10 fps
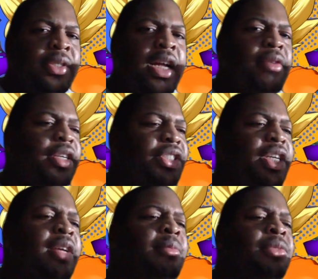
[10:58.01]
Now the
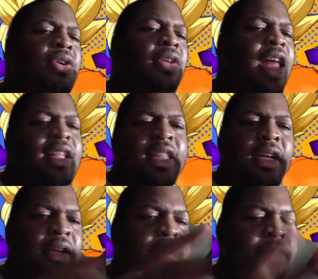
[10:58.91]
gems are like
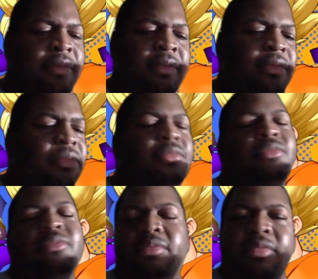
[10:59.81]
the,
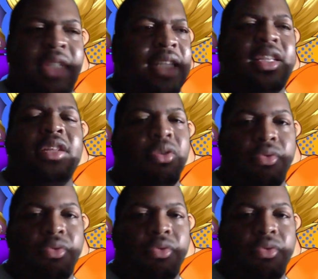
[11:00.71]
that's like the